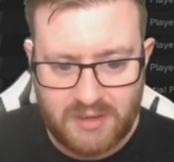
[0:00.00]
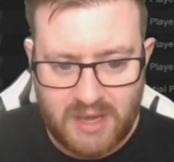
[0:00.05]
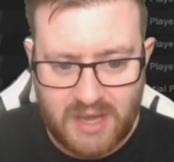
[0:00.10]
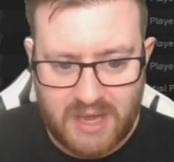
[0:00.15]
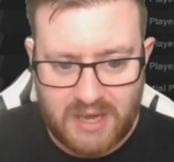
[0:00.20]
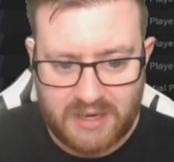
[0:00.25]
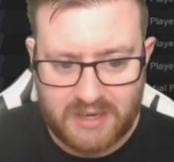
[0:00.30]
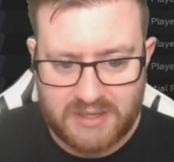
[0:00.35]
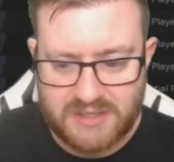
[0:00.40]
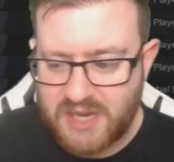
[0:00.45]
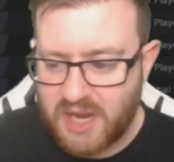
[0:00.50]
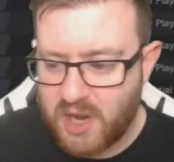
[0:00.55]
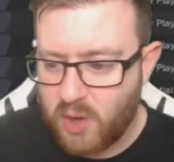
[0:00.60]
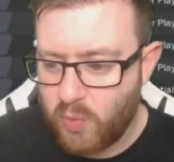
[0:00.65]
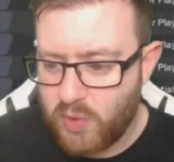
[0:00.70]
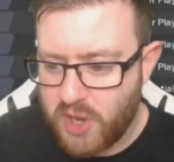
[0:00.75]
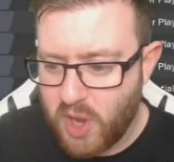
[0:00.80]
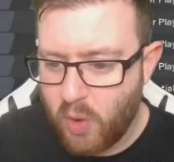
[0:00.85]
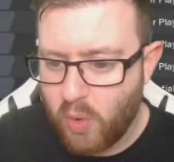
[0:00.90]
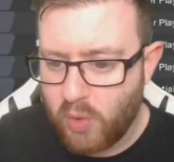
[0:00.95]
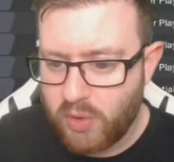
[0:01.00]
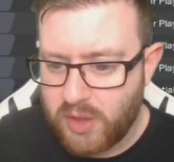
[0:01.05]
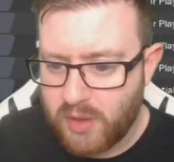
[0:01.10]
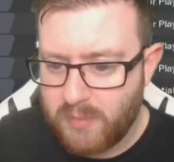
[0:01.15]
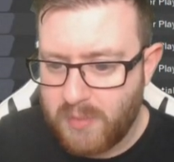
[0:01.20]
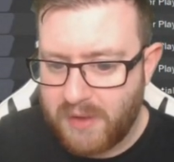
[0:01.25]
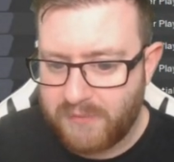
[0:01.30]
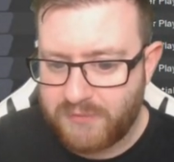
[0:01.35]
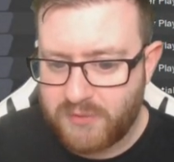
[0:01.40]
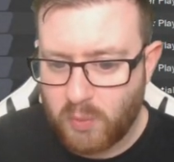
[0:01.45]
I'm going to say we owe
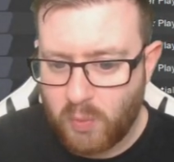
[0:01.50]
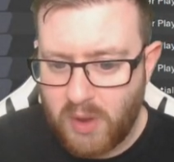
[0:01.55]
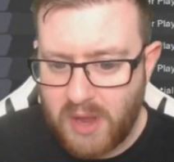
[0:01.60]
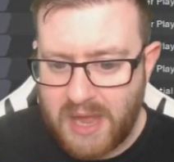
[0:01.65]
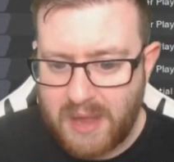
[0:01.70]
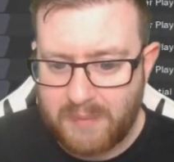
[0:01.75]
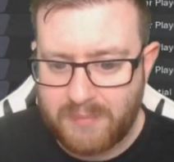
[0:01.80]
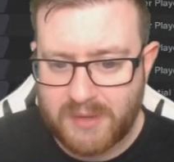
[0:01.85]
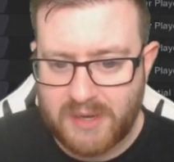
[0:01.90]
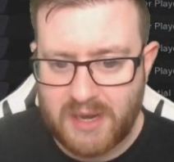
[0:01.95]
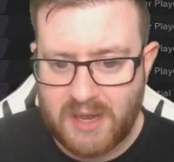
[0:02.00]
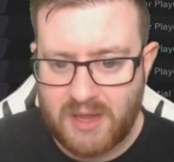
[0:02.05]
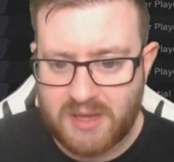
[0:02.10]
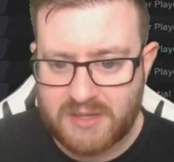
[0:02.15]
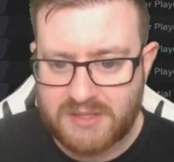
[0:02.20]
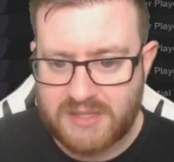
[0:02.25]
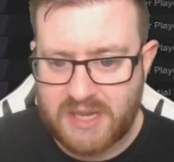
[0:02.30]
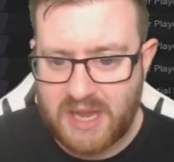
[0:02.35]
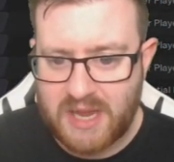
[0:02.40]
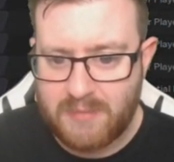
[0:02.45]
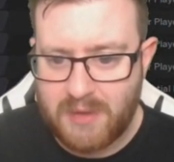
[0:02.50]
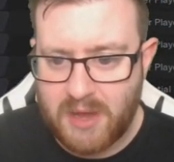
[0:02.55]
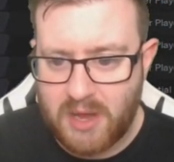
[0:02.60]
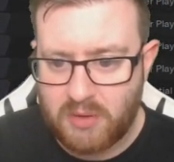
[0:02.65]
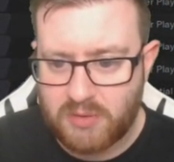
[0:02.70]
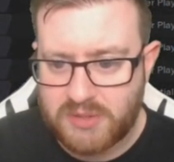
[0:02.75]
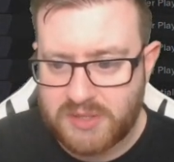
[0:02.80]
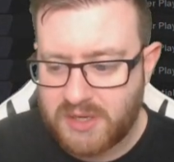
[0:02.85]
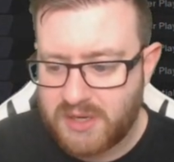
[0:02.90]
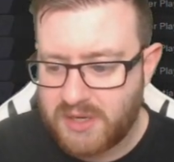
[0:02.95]
them after what happened last time
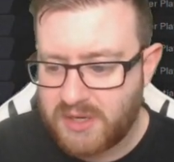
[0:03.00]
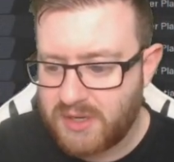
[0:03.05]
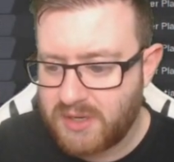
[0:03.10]
out.